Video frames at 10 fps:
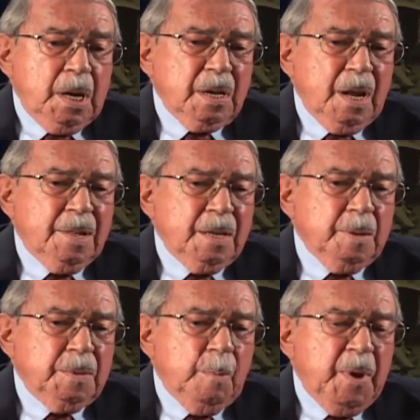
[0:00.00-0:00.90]
And, and
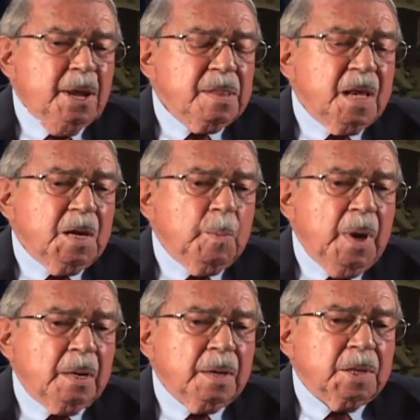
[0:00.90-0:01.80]
the, the bad thing
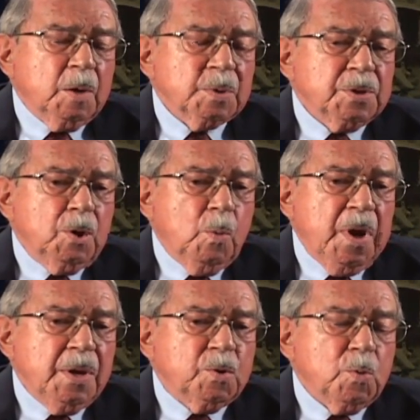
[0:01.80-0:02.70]
about it, there was no
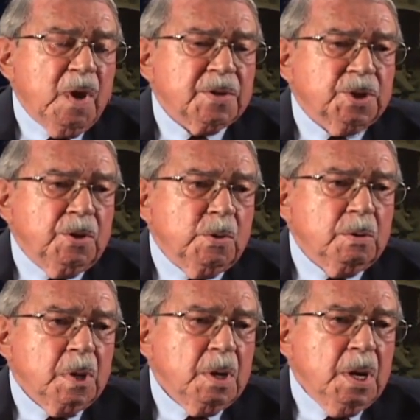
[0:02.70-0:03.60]
way to rescue